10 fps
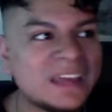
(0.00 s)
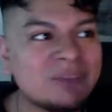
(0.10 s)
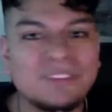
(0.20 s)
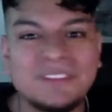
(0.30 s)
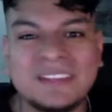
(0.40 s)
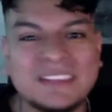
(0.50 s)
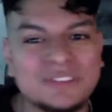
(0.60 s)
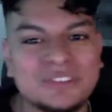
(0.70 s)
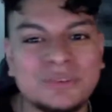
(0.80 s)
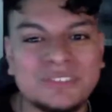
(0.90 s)
everything that you
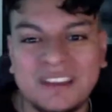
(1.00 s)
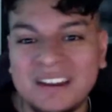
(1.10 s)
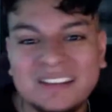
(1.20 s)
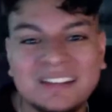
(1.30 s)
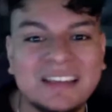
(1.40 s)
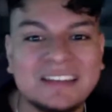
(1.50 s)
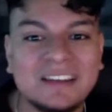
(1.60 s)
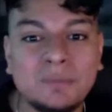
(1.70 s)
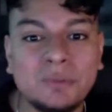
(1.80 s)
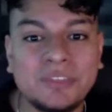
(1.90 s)
do is not going to line
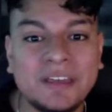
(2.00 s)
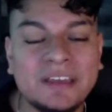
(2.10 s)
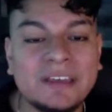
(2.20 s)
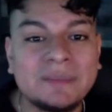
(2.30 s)
up with that